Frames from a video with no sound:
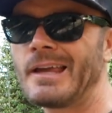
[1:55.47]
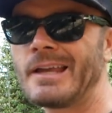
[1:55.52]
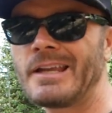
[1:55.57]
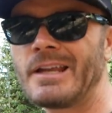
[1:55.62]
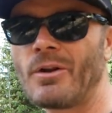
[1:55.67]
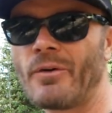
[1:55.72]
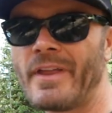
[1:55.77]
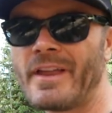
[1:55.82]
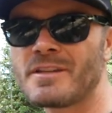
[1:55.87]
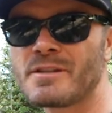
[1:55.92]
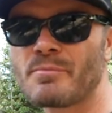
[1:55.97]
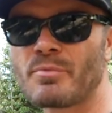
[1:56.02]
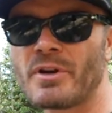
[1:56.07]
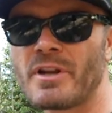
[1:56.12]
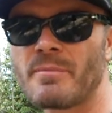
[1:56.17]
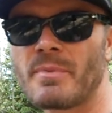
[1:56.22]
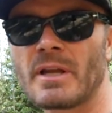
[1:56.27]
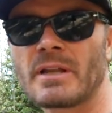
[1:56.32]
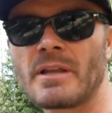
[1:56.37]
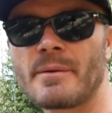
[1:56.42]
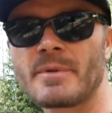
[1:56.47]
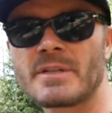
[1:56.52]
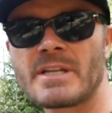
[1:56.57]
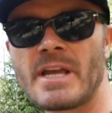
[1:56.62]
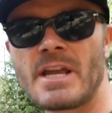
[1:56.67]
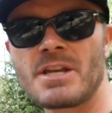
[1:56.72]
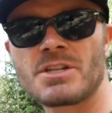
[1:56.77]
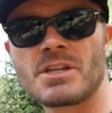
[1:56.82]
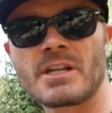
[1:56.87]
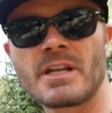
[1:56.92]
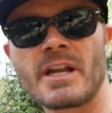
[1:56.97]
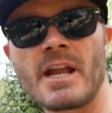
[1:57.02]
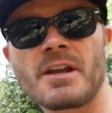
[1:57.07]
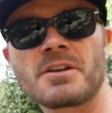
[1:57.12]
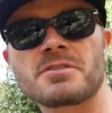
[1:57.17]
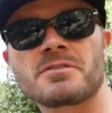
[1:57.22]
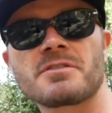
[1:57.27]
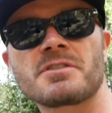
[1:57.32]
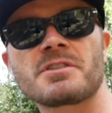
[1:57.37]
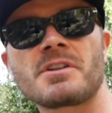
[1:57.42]
You know, that's a pretty big limitation. An
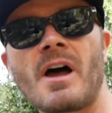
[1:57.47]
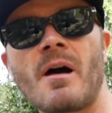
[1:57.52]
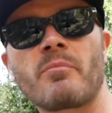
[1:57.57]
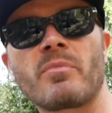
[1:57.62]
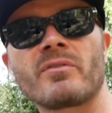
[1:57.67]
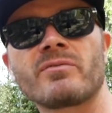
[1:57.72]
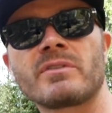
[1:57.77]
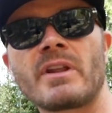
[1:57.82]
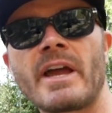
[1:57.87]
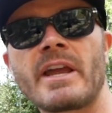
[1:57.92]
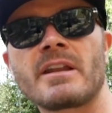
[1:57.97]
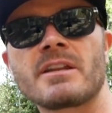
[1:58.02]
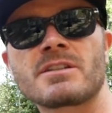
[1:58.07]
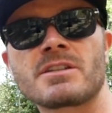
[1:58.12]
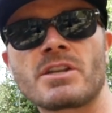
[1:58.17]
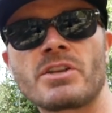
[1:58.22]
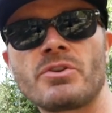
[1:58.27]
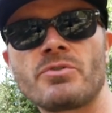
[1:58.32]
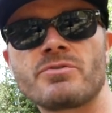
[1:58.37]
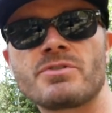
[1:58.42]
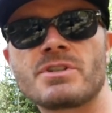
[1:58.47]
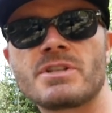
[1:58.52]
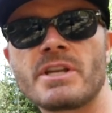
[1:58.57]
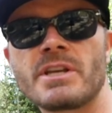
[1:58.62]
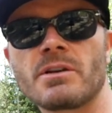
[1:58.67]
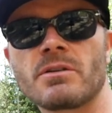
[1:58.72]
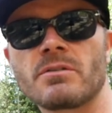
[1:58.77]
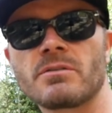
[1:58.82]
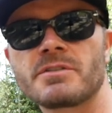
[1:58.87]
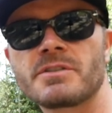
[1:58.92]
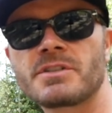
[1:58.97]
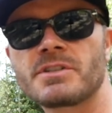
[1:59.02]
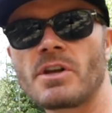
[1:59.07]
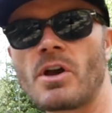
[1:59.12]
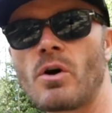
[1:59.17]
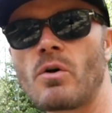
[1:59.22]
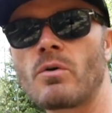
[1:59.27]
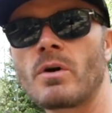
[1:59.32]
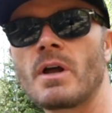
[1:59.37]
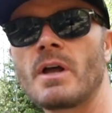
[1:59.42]
extra stop of light is a huge deal.
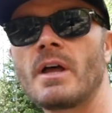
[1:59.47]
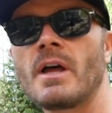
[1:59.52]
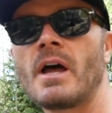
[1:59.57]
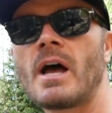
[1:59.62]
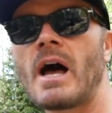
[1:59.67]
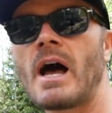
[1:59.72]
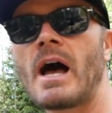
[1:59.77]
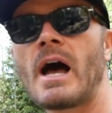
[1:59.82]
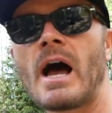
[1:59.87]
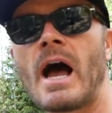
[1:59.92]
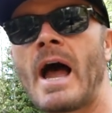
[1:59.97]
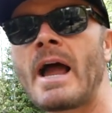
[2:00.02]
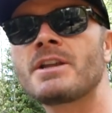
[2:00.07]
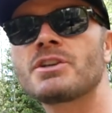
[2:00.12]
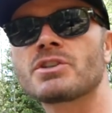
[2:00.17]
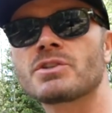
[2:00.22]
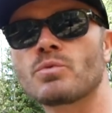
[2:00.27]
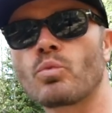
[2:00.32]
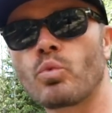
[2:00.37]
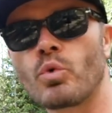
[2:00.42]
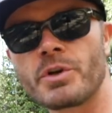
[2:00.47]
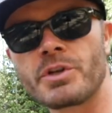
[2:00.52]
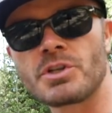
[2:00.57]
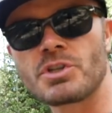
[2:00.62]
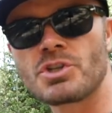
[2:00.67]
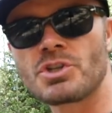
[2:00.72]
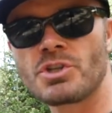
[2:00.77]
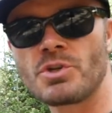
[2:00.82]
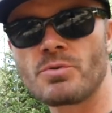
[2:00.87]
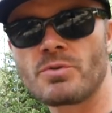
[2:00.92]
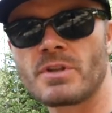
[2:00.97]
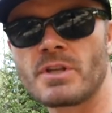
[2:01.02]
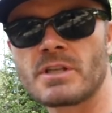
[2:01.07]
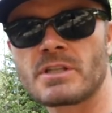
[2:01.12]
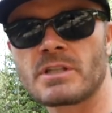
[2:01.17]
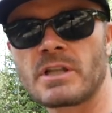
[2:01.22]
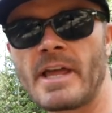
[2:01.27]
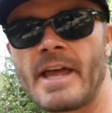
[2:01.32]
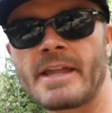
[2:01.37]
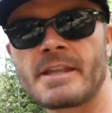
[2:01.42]
So uh, I just wouldn't shoot
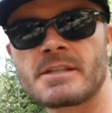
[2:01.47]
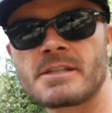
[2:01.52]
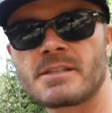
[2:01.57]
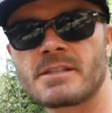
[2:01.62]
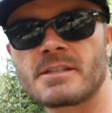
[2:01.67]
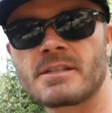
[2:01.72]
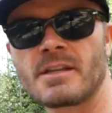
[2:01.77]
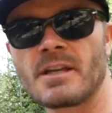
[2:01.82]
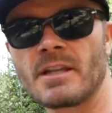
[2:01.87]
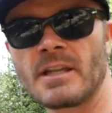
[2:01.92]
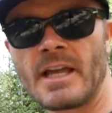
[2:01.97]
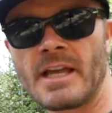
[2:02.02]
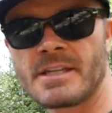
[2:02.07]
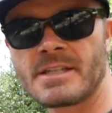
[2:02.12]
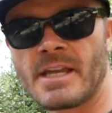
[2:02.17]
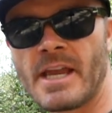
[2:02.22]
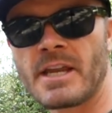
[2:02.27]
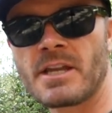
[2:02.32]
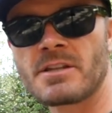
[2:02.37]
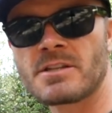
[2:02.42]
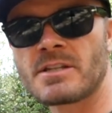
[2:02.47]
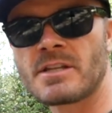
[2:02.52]
this lens unless I could